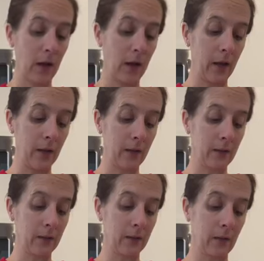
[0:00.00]
And
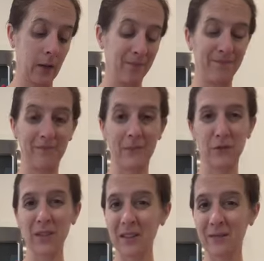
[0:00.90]
it's
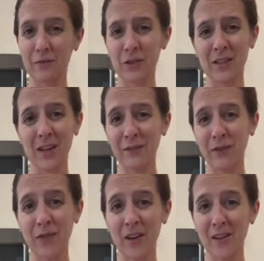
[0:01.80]
really just kind of
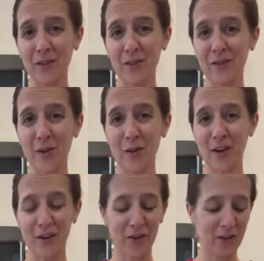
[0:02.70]
a fun little
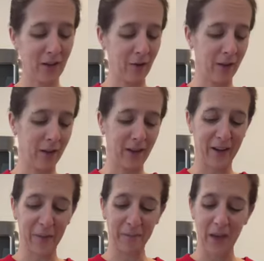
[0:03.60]
coconut cookie. I really
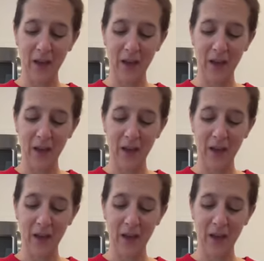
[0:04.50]
like it.